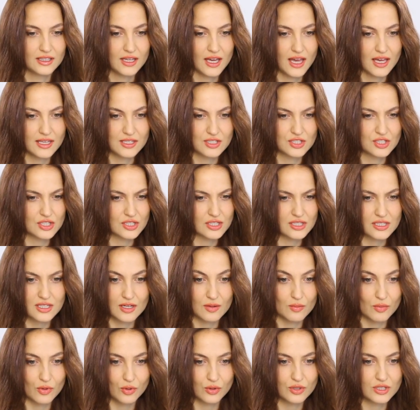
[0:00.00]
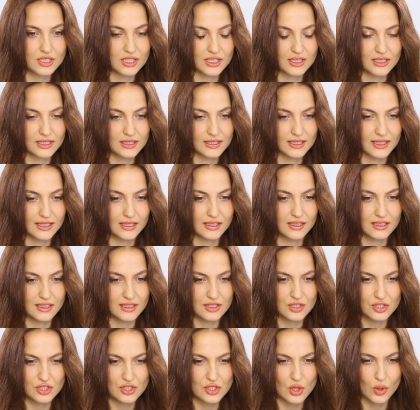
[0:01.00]
has just emoted, like
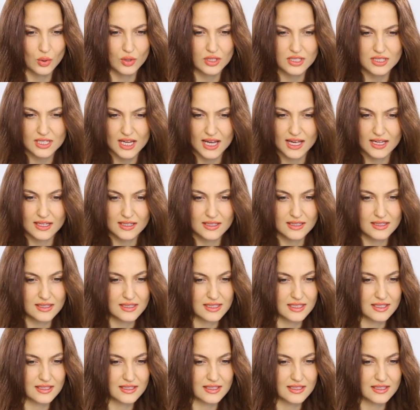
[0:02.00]
so intense.